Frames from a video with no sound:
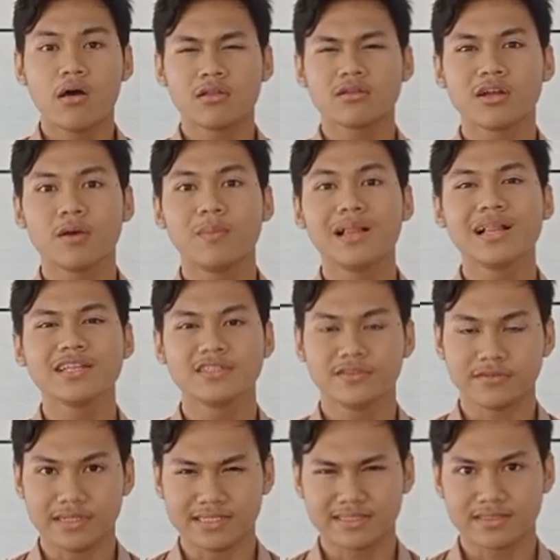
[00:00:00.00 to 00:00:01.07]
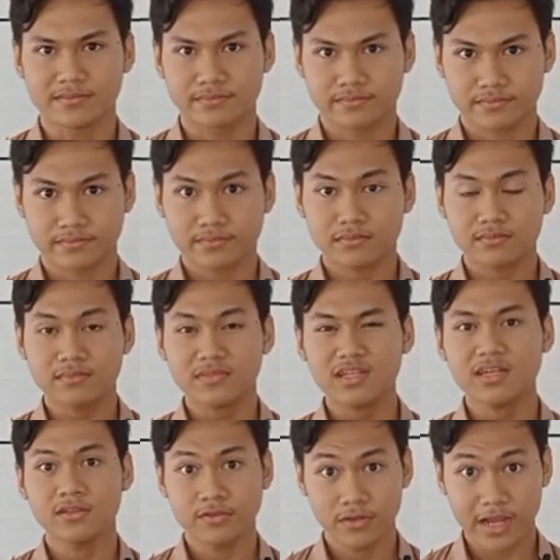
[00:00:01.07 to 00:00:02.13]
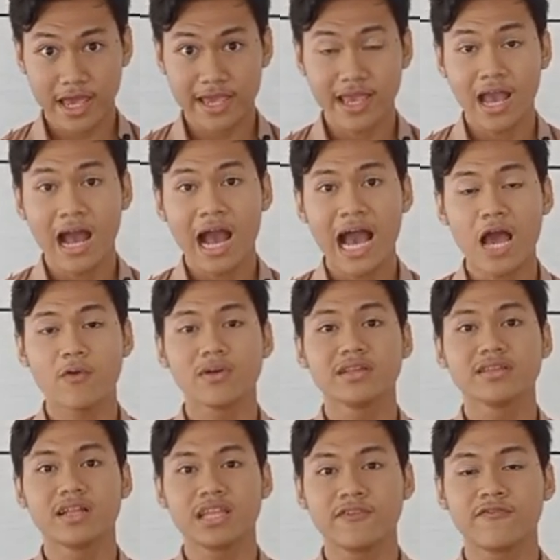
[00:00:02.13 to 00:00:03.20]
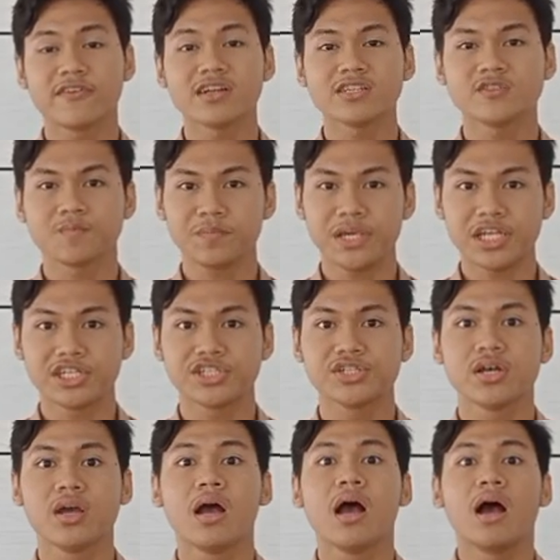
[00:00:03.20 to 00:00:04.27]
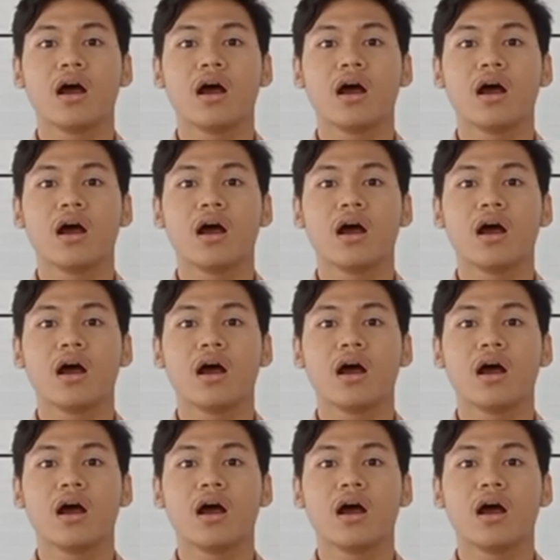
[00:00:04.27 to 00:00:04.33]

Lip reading: Honorable juries, today I will deliver a speech